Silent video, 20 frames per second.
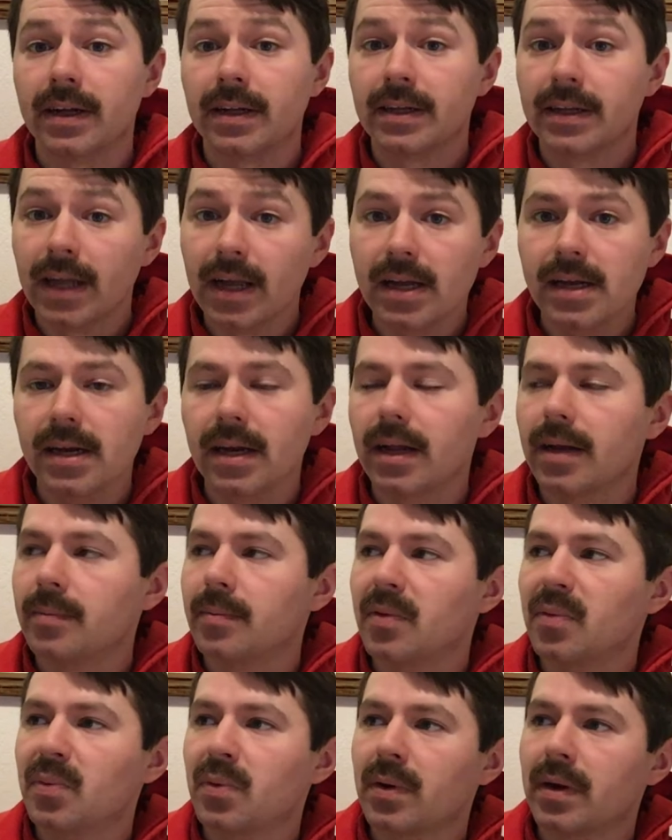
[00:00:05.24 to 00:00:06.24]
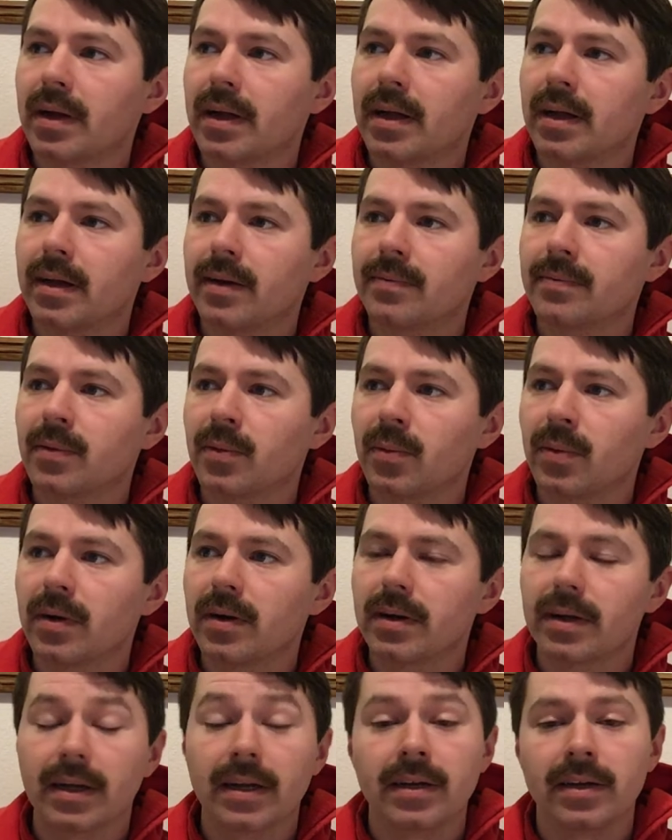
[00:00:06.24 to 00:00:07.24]
again, and before I head off to
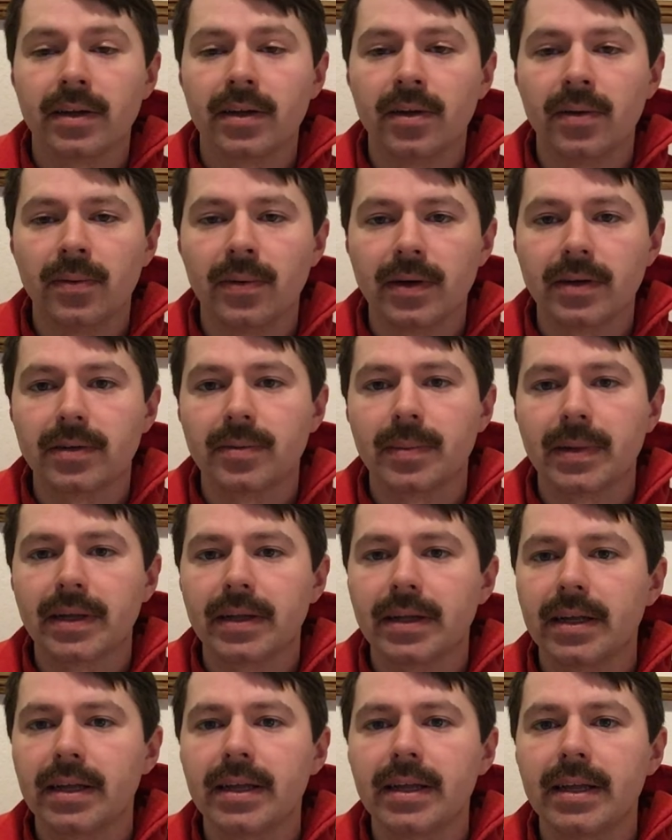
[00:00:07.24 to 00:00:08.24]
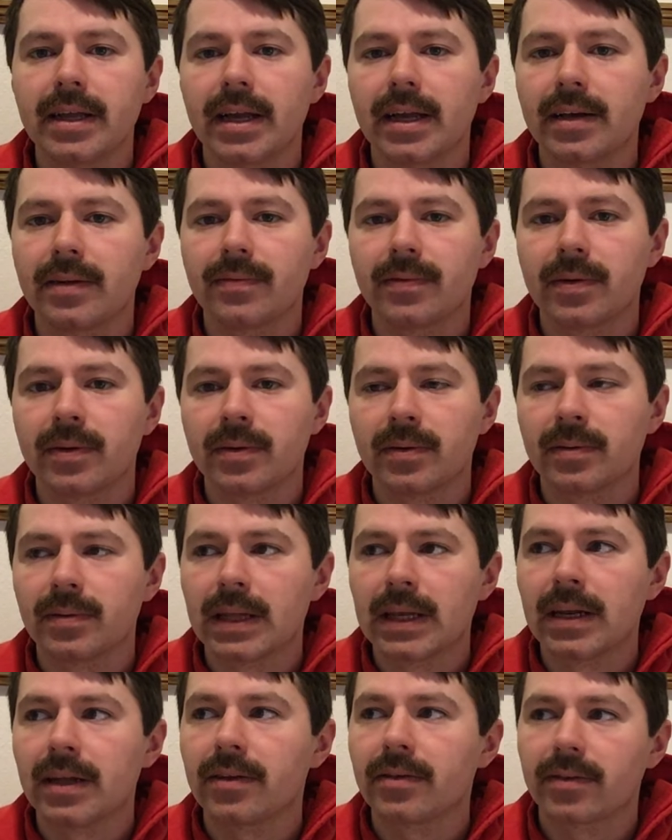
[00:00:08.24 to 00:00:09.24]
work and to go watch my kitty cat for
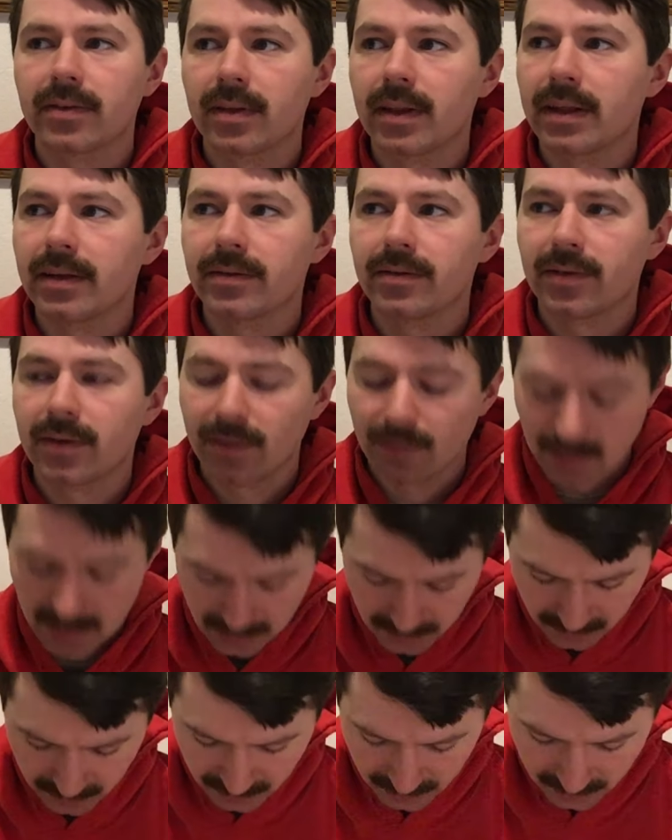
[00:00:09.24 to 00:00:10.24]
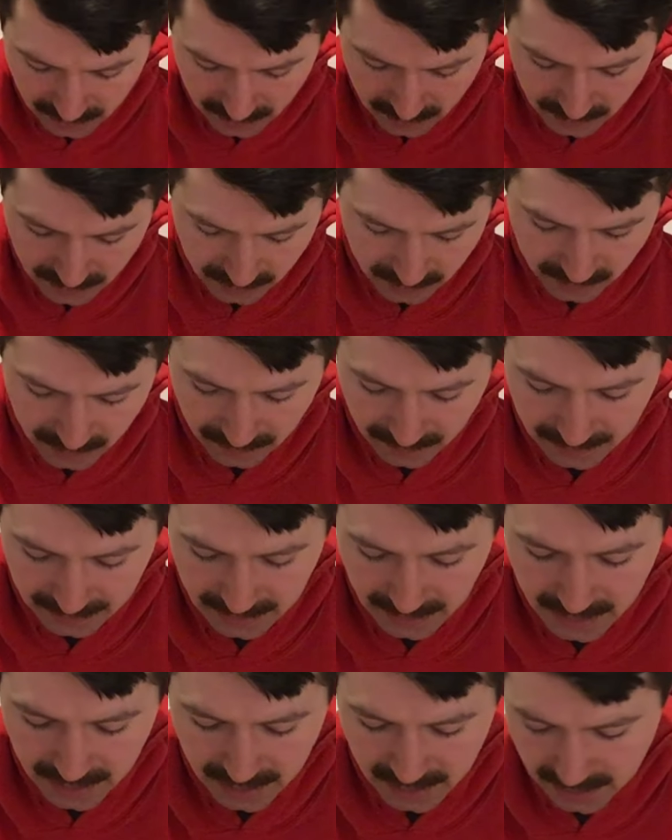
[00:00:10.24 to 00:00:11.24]
the next like six months, stuff like
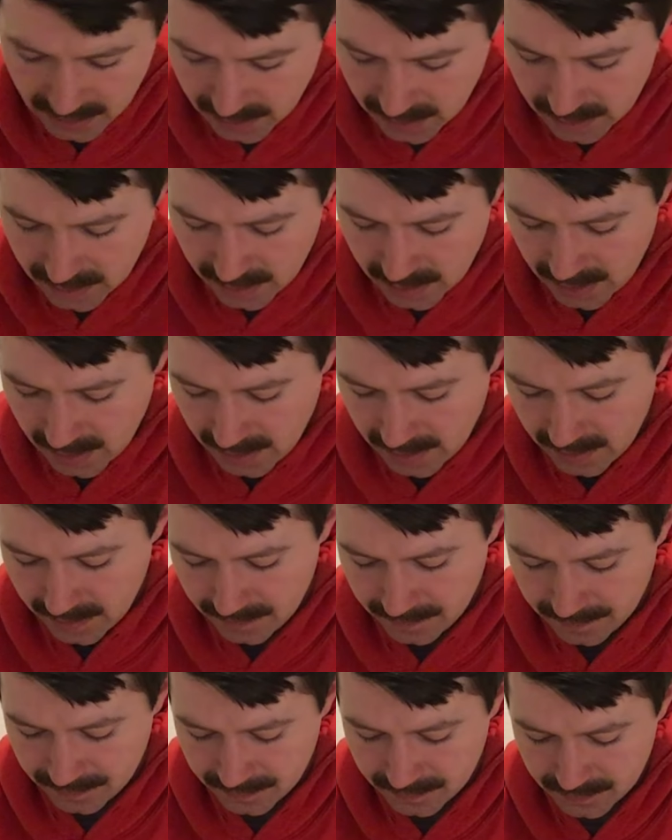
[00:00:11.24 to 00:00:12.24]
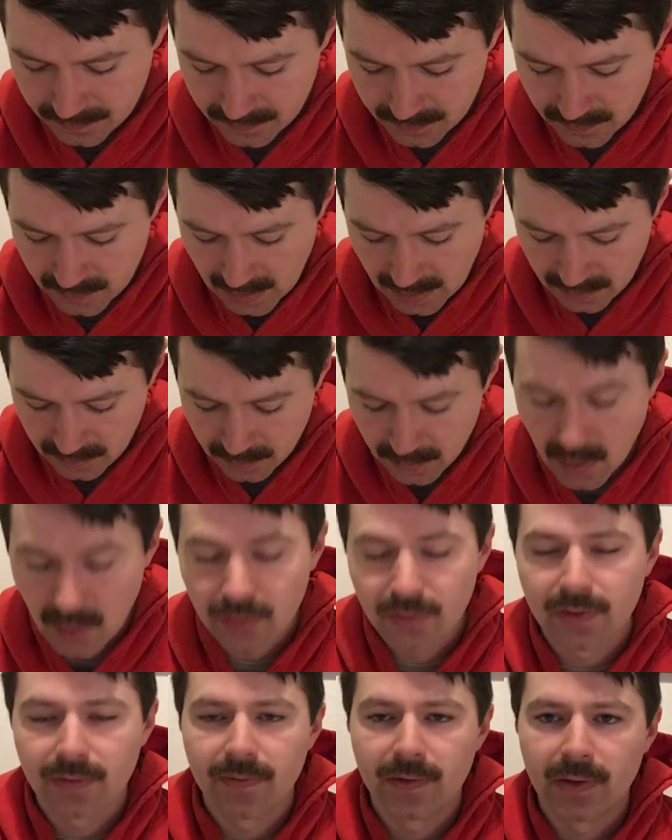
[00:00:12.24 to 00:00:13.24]
that. Um, as
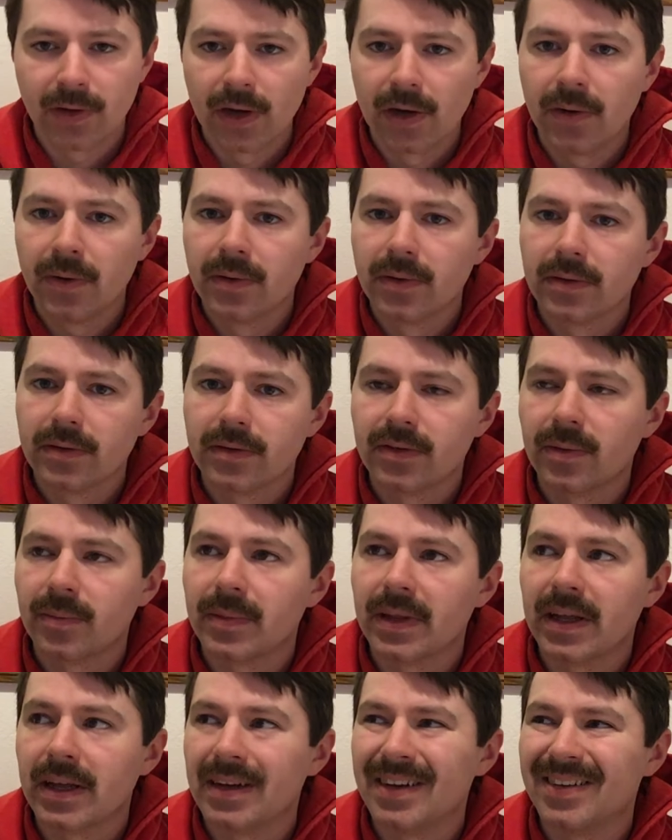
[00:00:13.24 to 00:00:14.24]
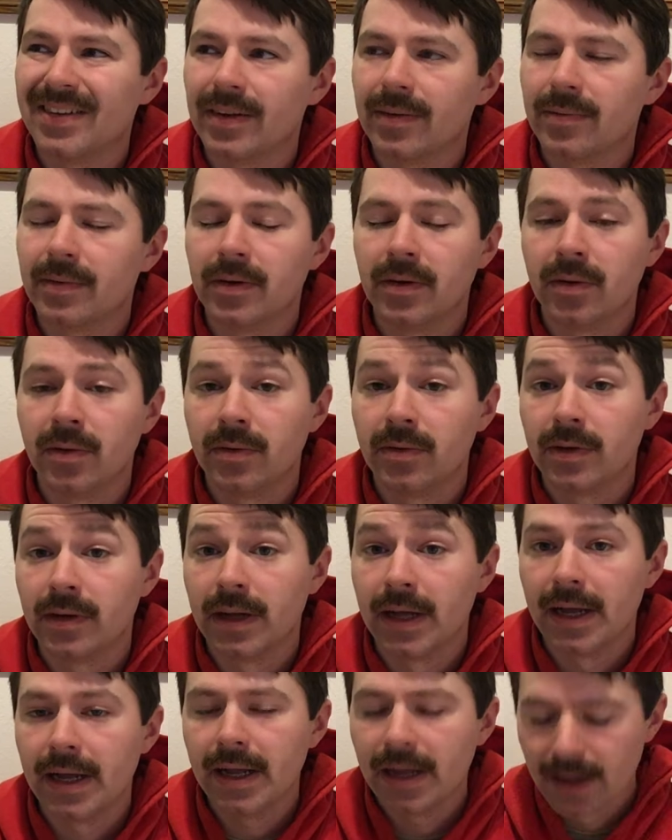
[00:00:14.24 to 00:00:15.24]
most of you know, something I just have to do
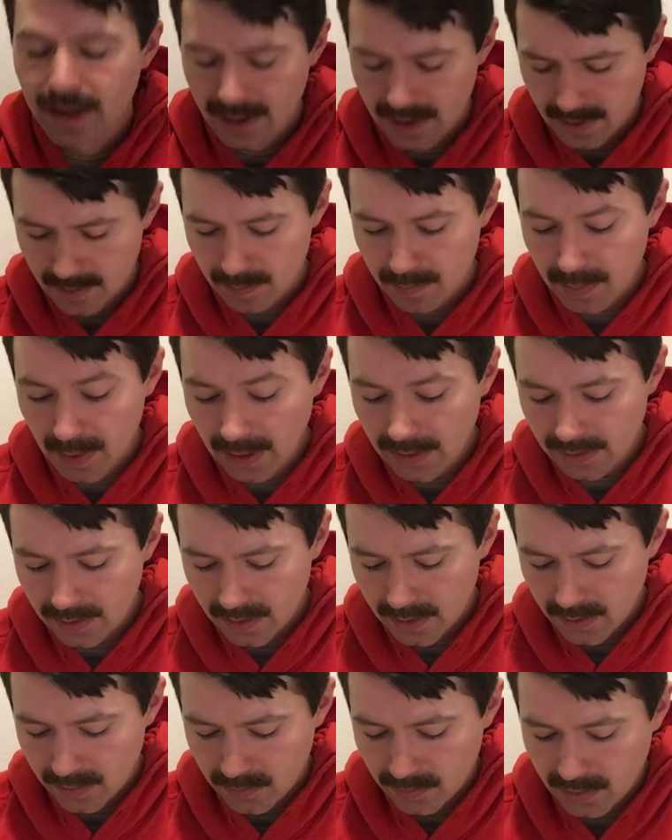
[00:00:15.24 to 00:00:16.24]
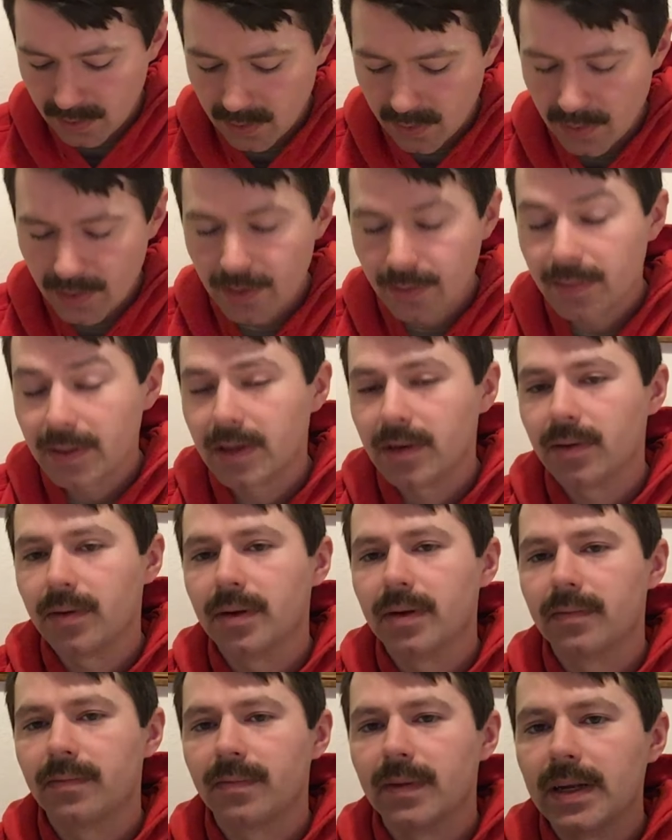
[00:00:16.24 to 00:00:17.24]
today, but we're going to be
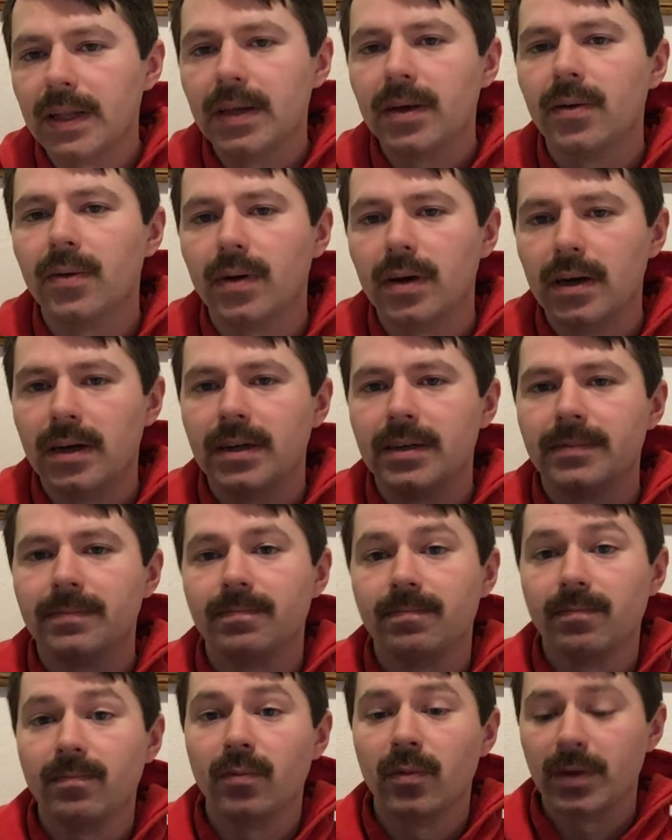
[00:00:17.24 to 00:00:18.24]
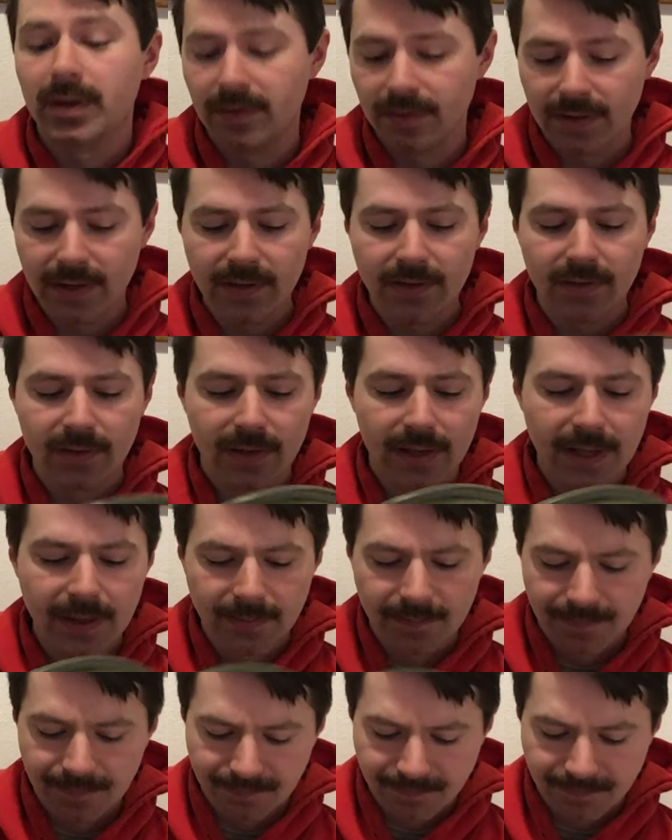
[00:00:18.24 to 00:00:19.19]
doing a video on what is easily